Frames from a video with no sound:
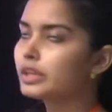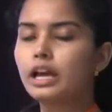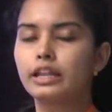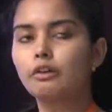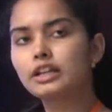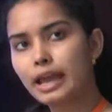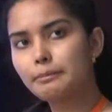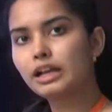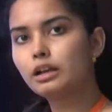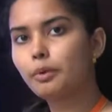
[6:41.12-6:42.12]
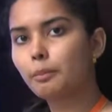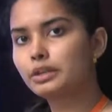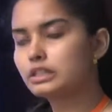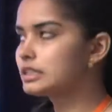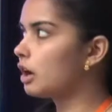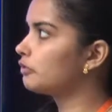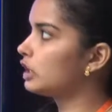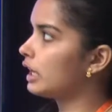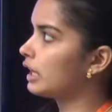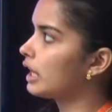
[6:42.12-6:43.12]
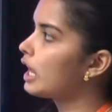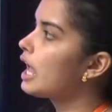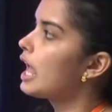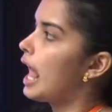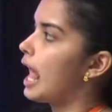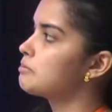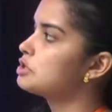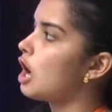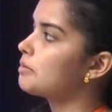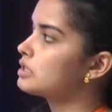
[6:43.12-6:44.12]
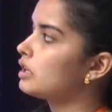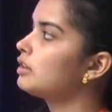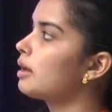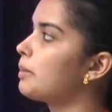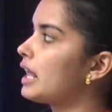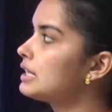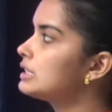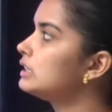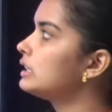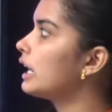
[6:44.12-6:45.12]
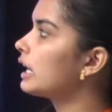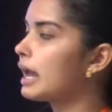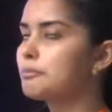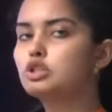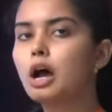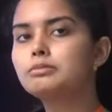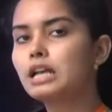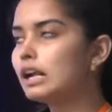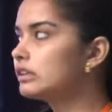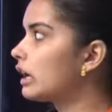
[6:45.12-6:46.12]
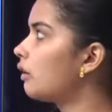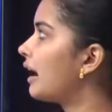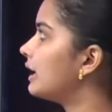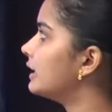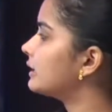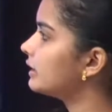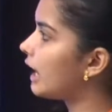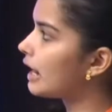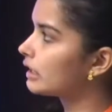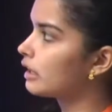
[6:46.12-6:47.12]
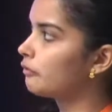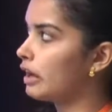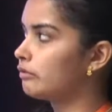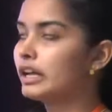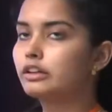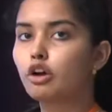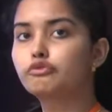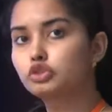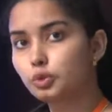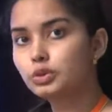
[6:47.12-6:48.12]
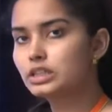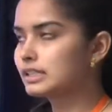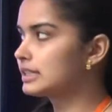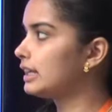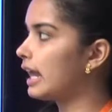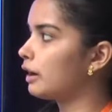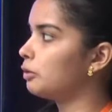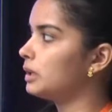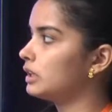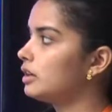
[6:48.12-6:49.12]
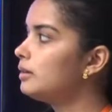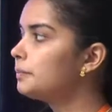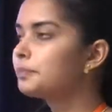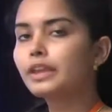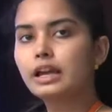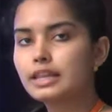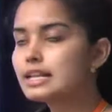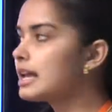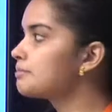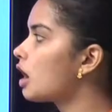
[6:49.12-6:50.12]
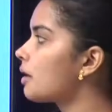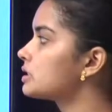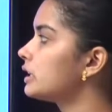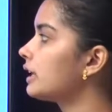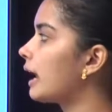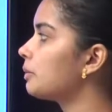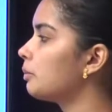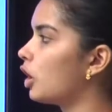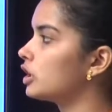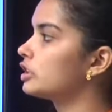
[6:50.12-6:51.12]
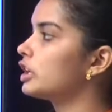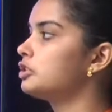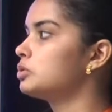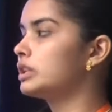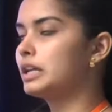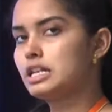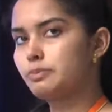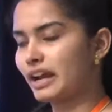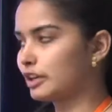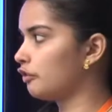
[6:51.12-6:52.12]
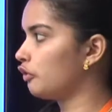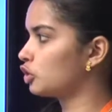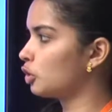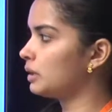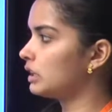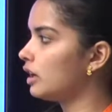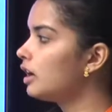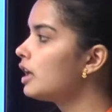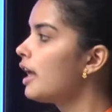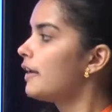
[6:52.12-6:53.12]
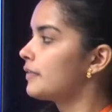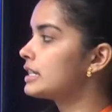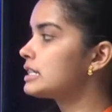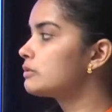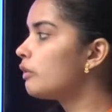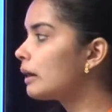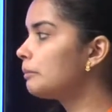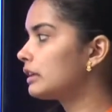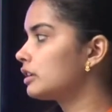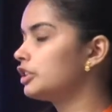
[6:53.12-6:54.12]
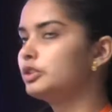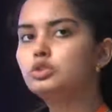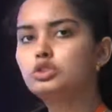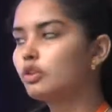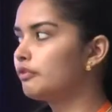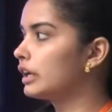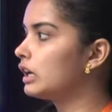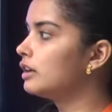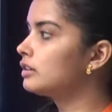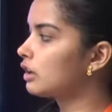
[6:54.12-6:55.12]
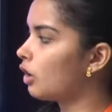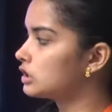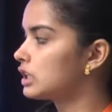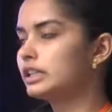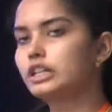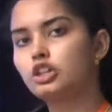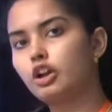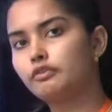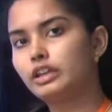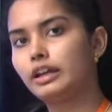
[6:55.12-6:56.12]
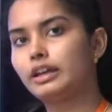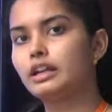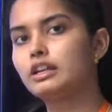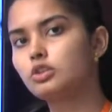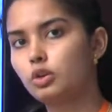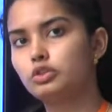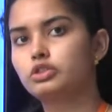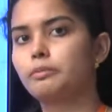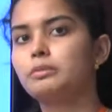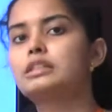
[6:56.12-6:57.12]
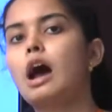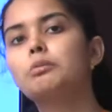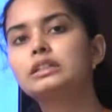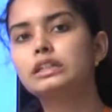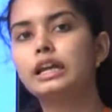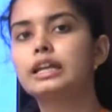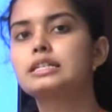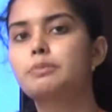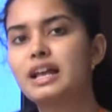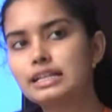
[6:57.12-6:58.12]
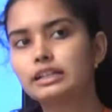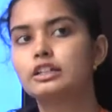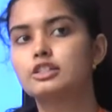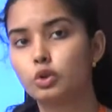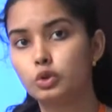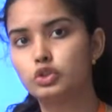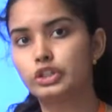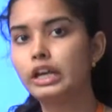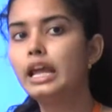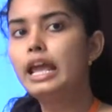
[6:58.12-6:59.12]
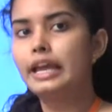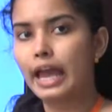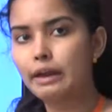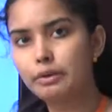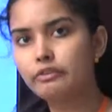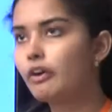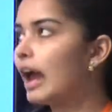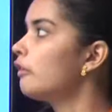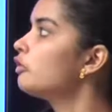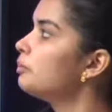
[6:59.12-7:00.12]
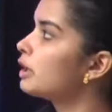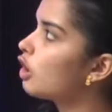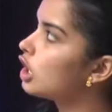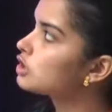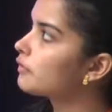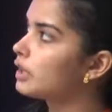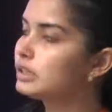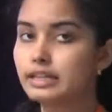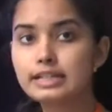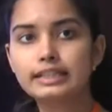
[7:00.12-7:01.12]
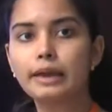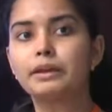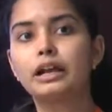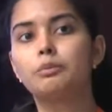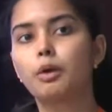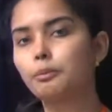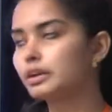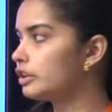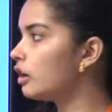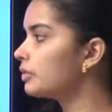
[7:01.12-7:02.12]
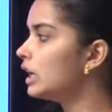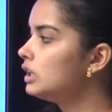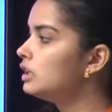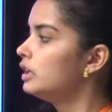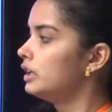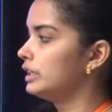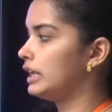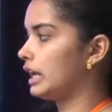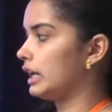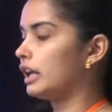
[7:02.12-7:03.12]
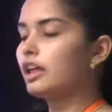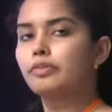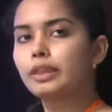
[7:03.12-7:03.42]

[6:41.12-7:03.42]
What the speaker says: Now the chemical properties of DNA. Absorption, the base in DNA absorbs ultraviolet at the wavelength of 260 nanometer. This absorption can be monitored using a spectrophotometer. This is one method used to figure the concentration of DNA in a solution, means how much DNA is present in a solution can be found because of this chemical property of the DNA.